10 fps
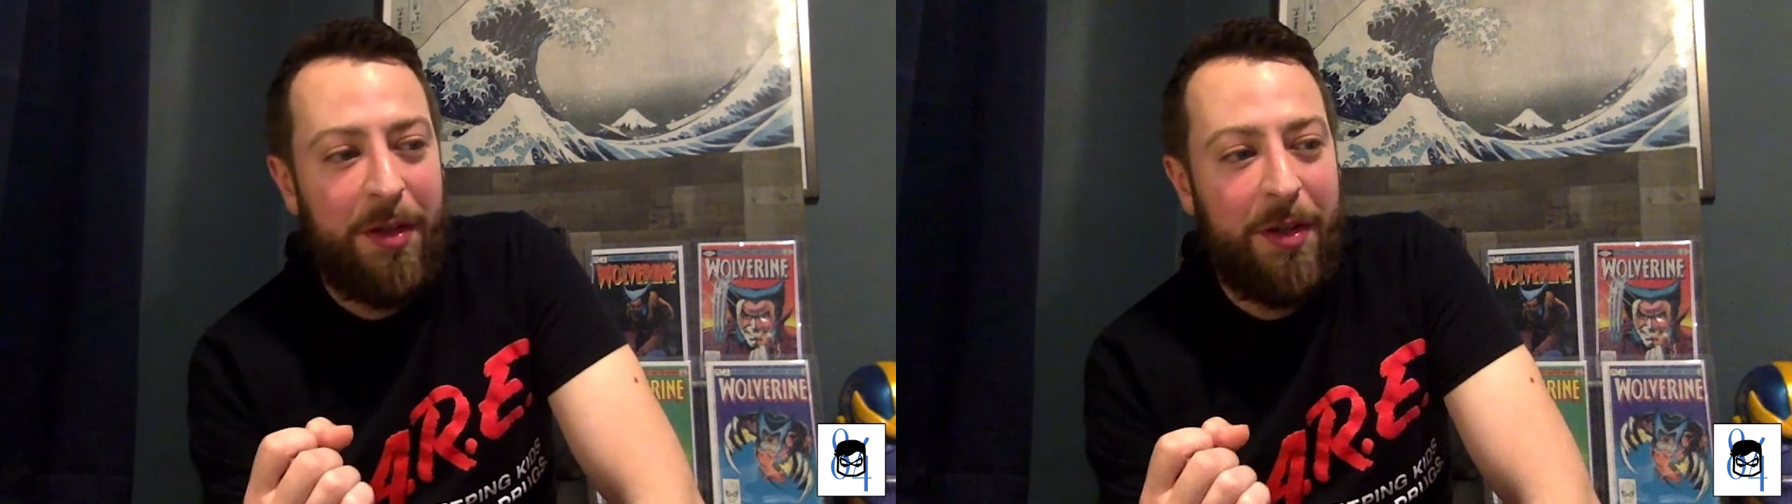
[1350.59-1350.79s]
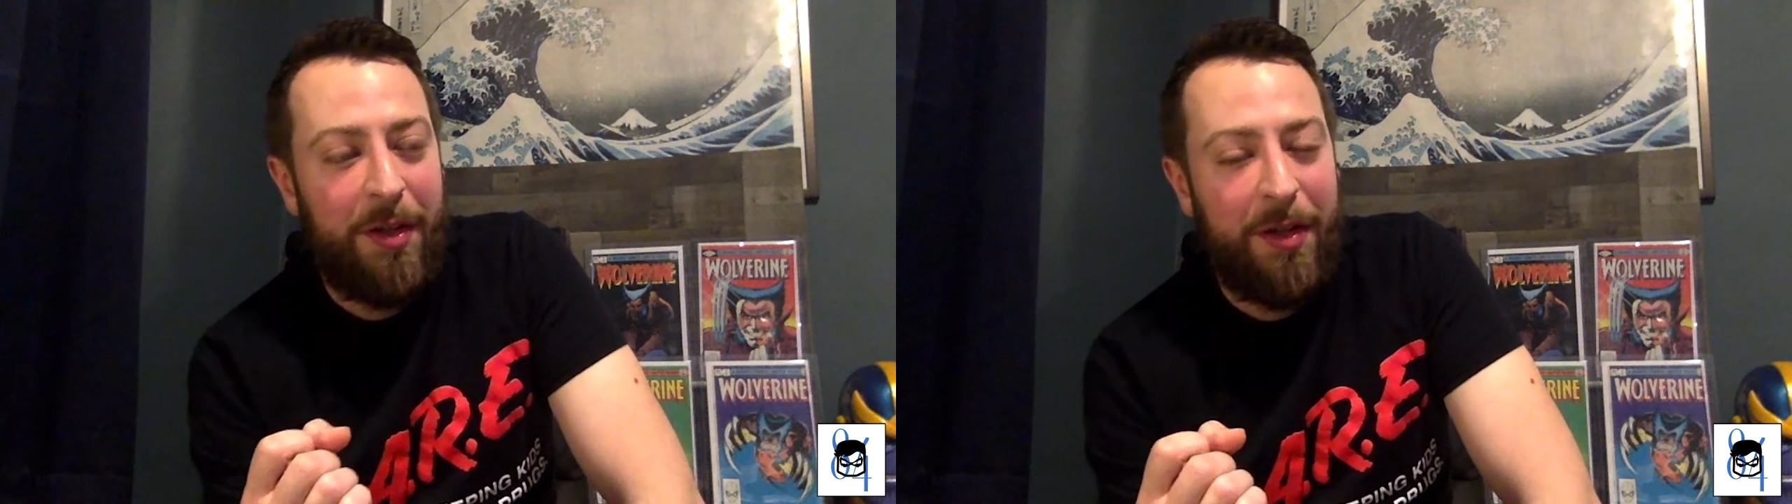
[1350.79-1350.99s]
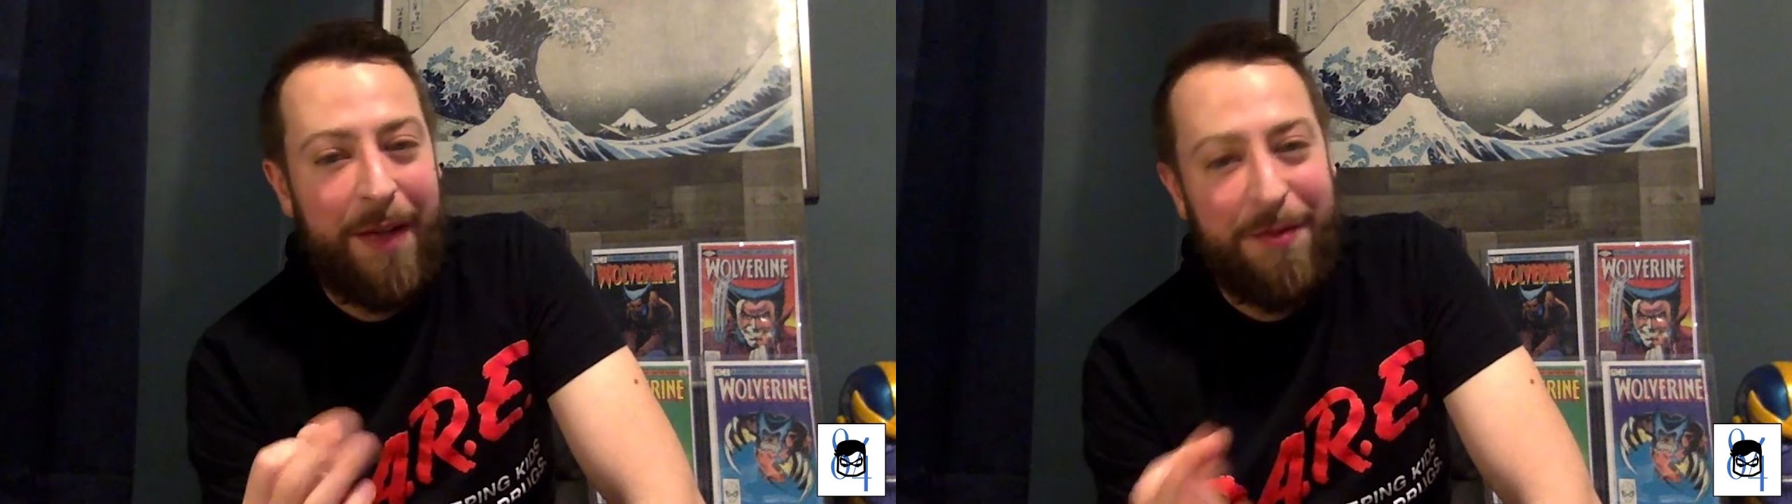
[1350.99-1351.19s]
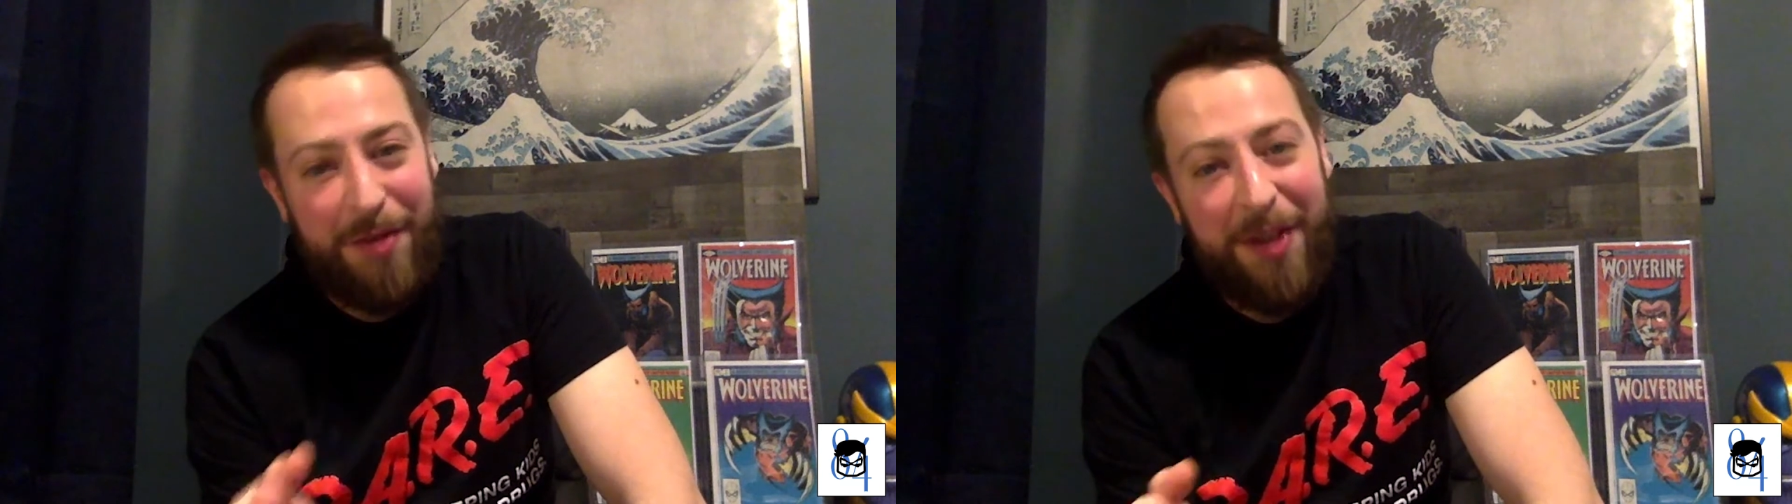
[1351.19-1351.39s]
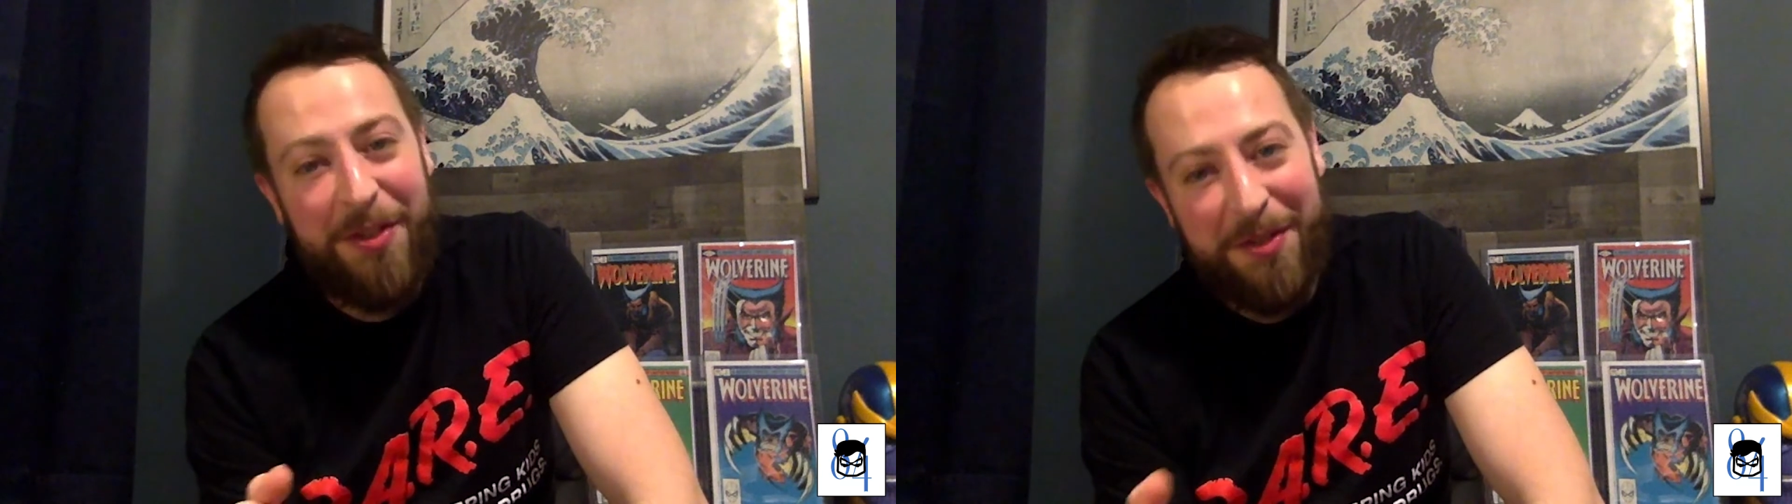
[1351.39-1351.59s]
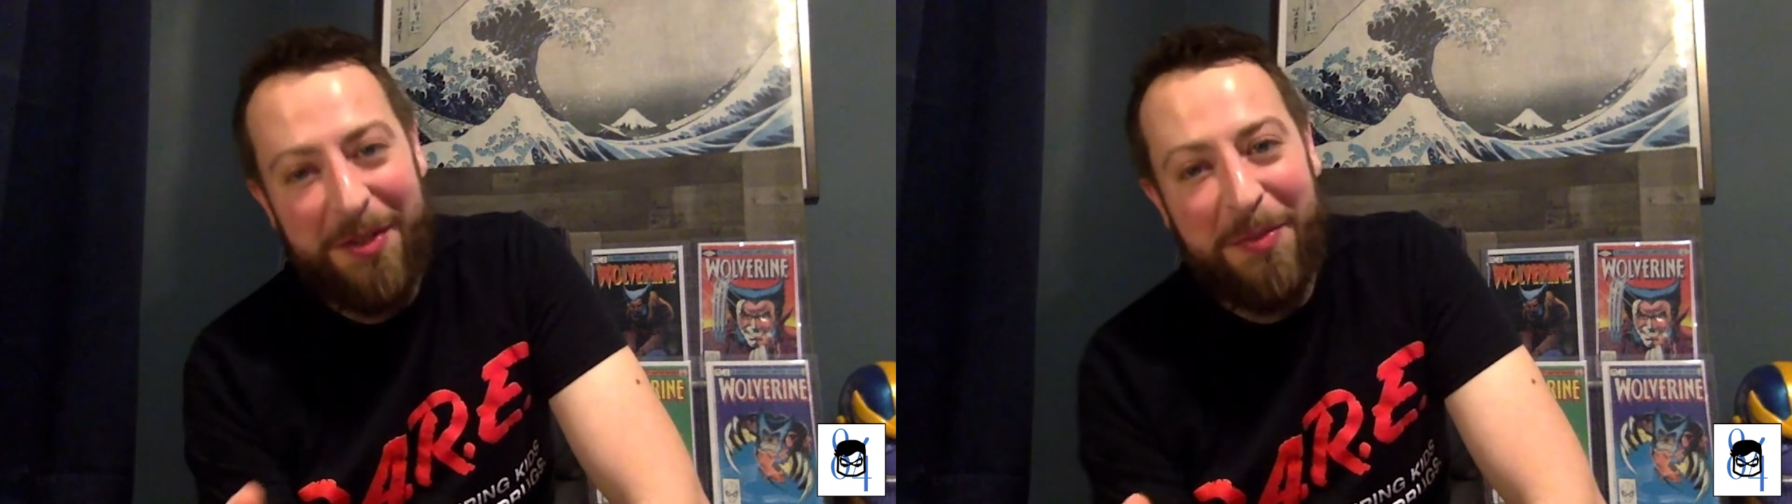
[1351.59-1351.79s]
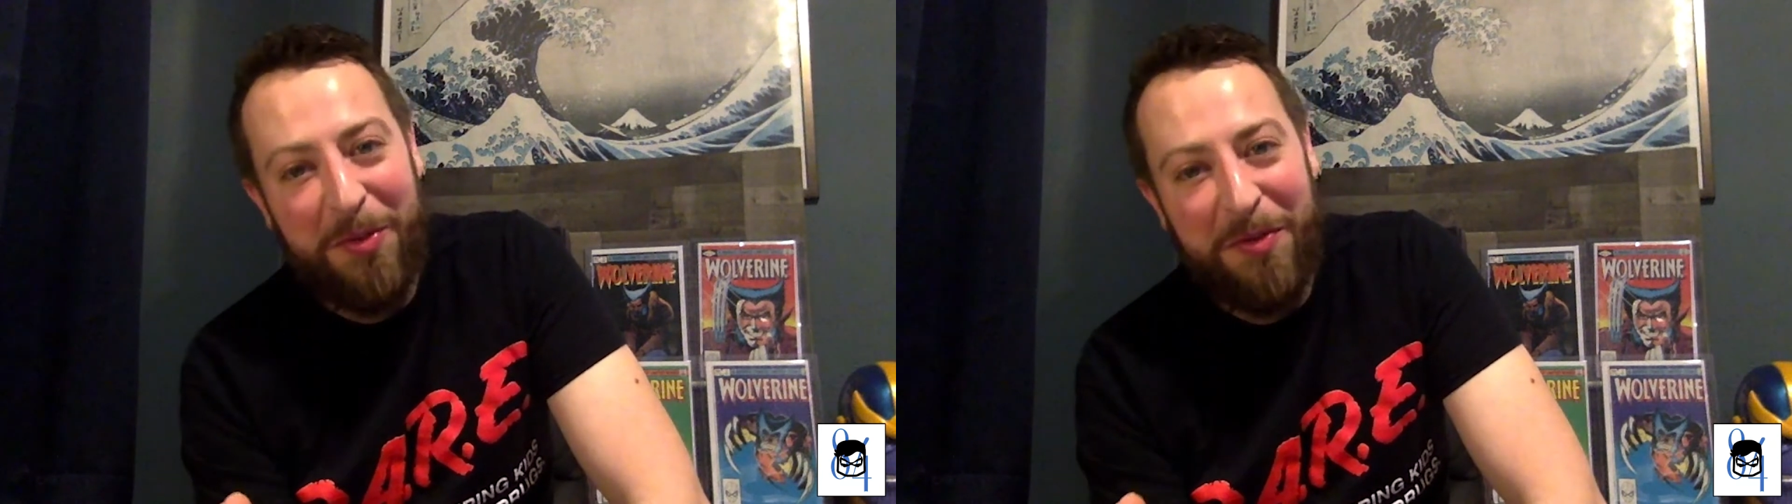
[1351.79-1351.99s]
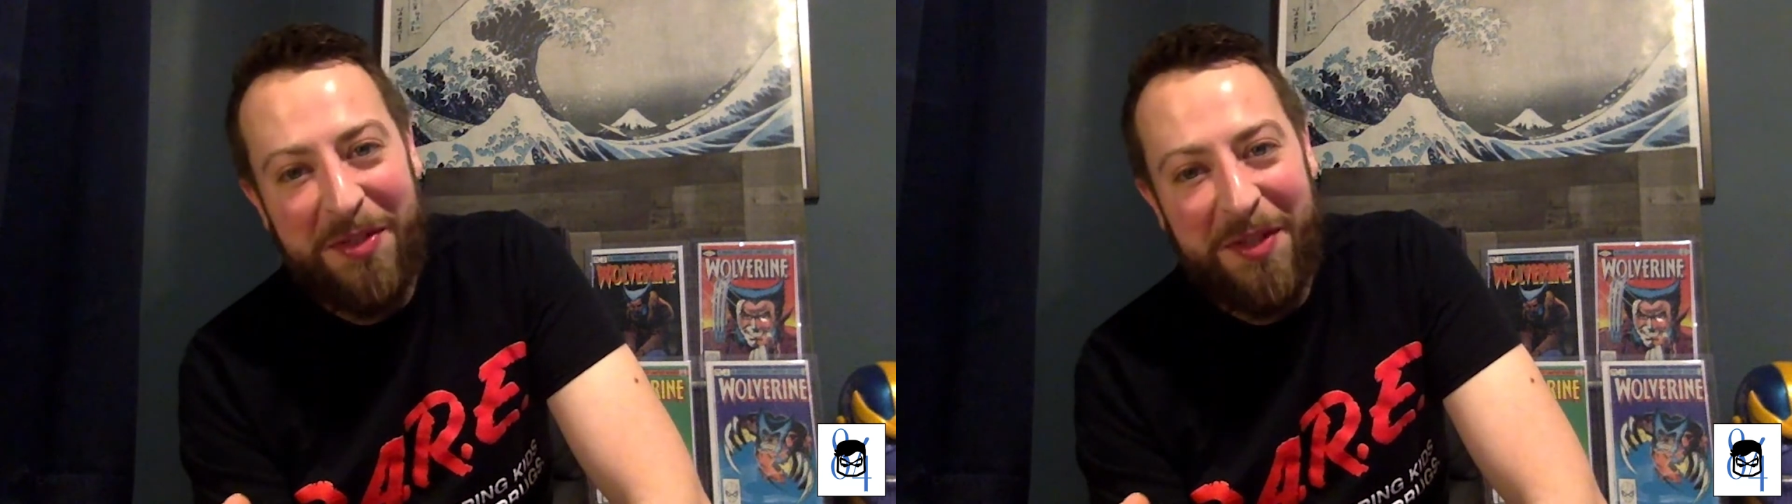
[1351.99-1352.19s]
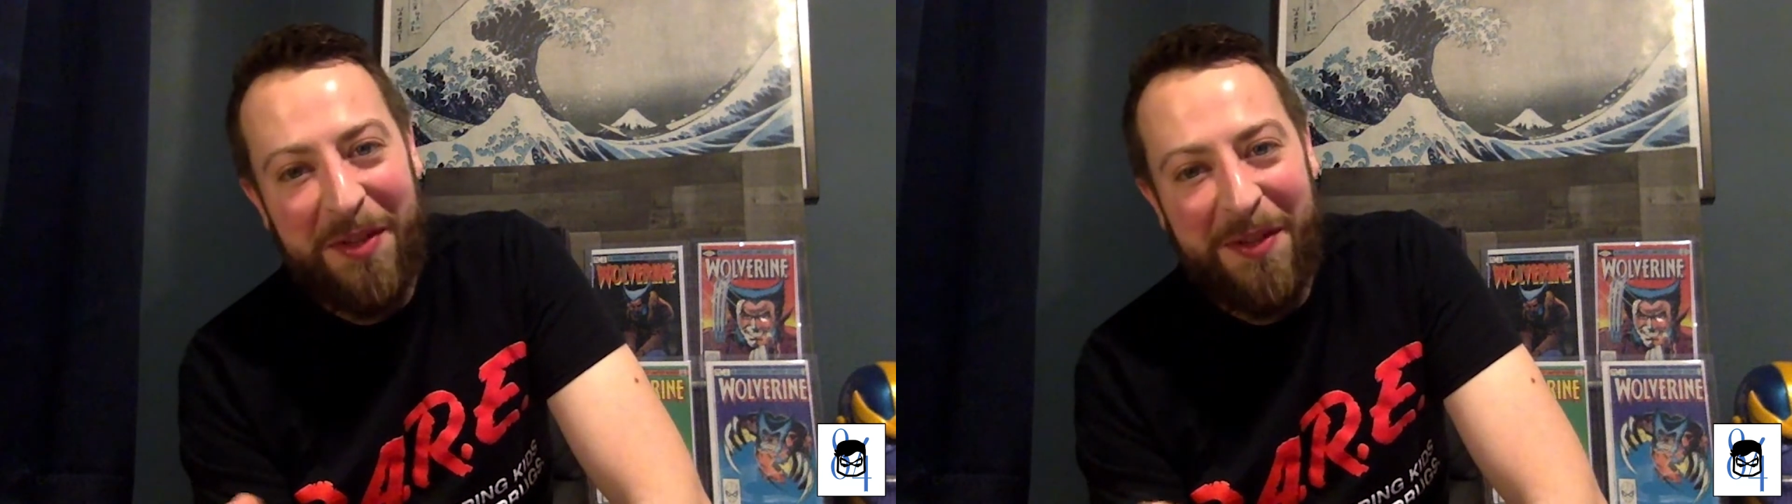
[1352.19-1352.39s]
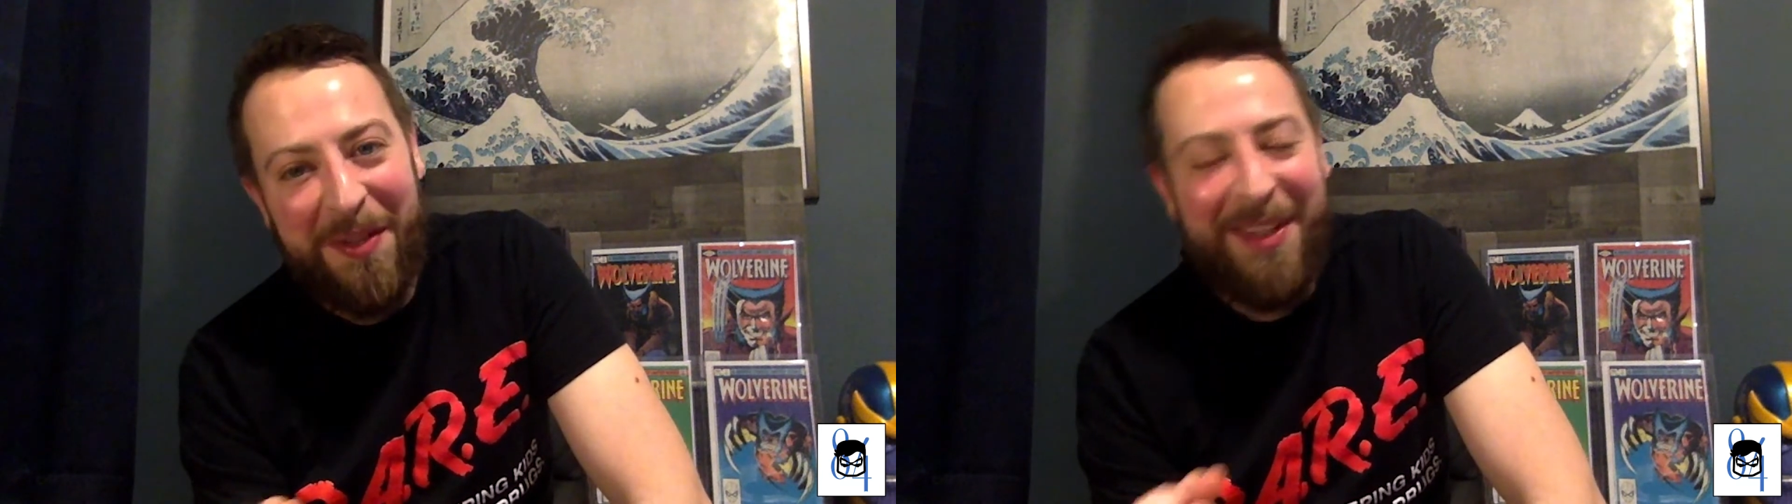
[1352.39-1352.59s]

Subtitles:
I've cried during some movies, though.